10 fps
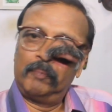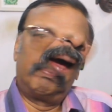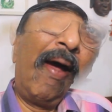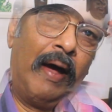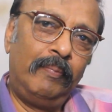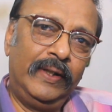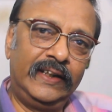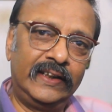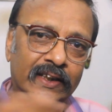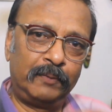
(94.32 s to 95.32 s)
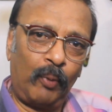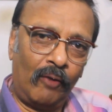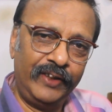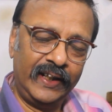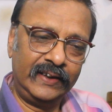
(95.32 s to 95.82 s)
Probably this is
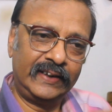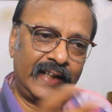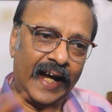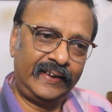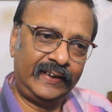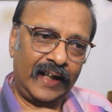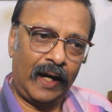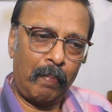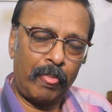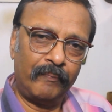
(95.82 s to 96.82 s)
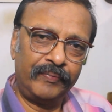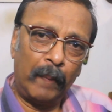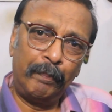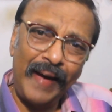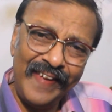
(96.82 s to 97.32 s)
providence that the
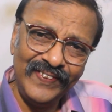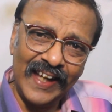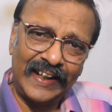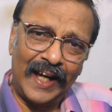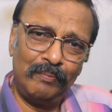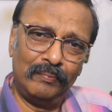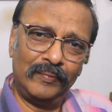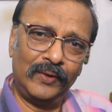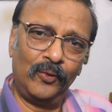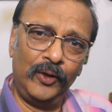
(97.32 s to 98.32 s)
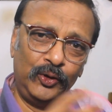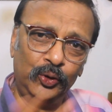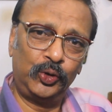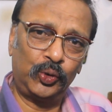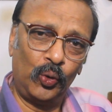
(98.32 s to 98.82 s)
pen that I'm going to
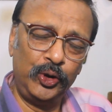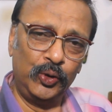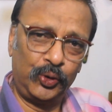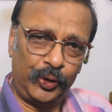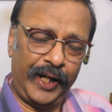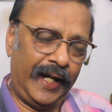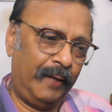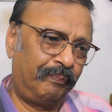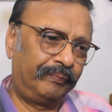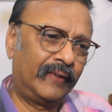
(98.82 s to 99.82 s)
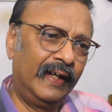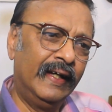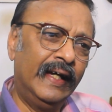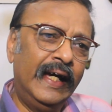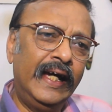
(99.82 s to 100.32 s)
show you today
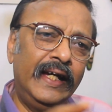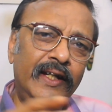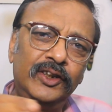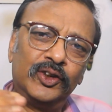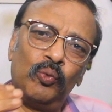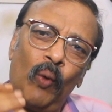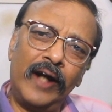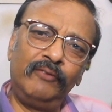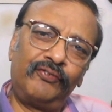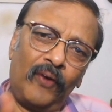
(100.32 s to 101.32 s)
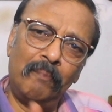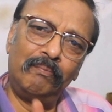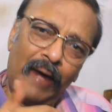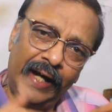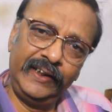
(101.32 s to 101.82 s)
is one
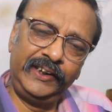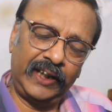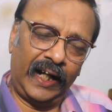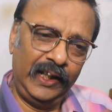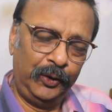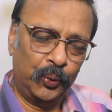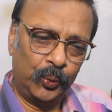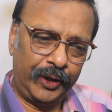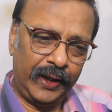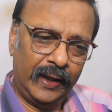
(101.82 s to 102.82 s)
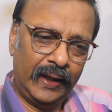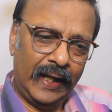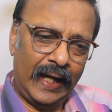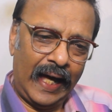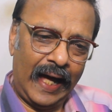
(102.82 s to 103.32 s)
from my childhood,
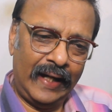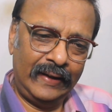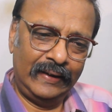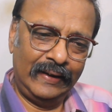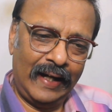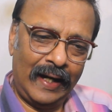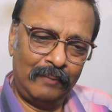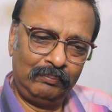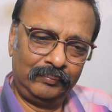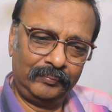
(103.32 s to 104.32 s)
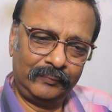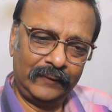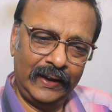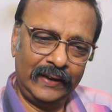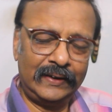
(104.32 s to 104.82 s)
and
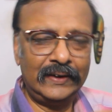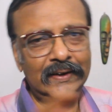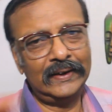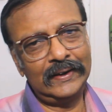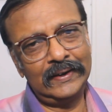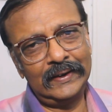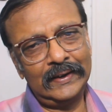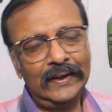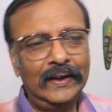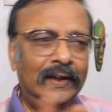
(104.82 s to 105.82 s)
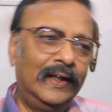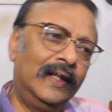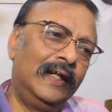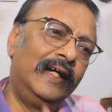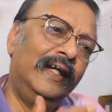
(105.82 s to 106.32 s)

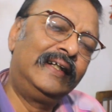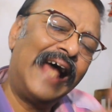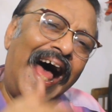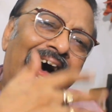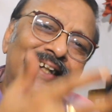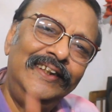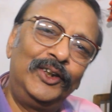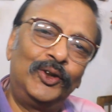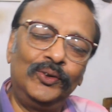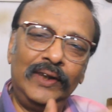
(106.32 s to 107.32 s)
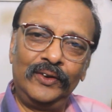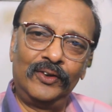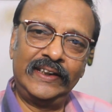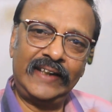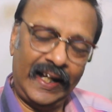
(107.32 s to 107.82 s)
it adds to the
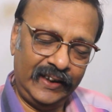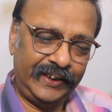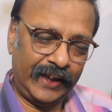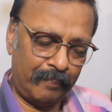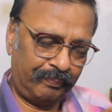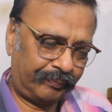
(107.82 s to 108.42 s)
nostalgia.